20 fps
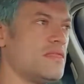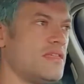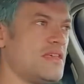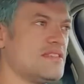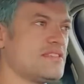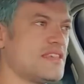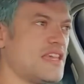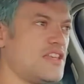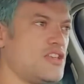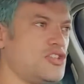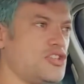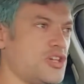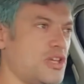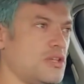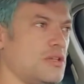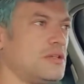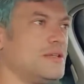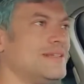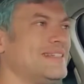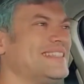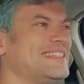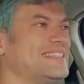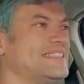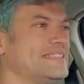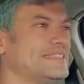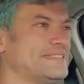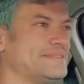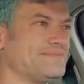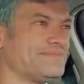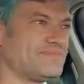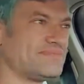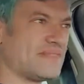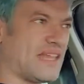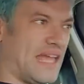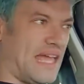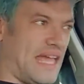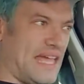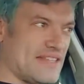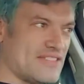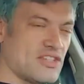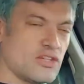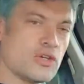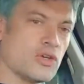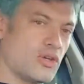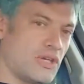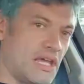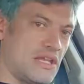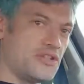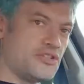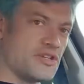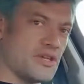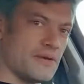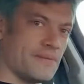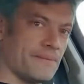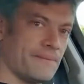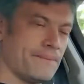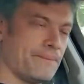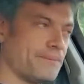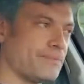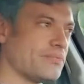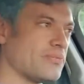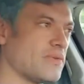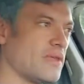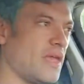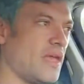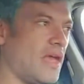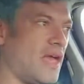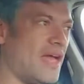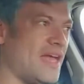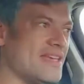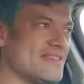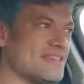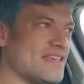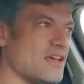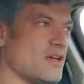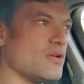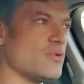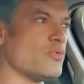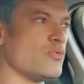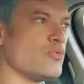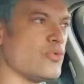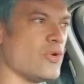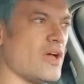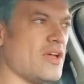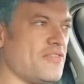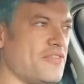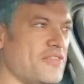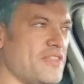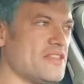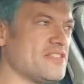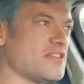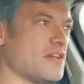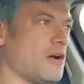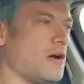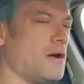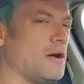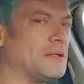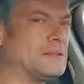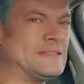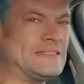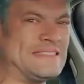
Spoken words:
This engine, it's a good engine. Is it right for this car?